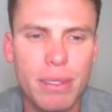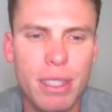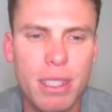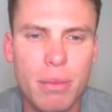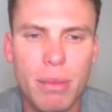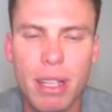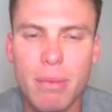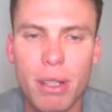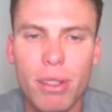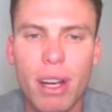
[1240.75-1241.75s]
He just hasn't
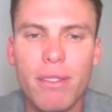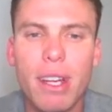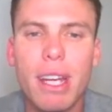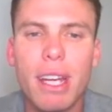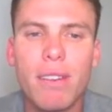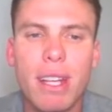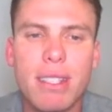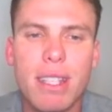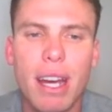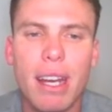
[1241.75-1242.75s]
been good enough. If Hass
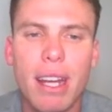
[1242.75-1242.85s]
is out,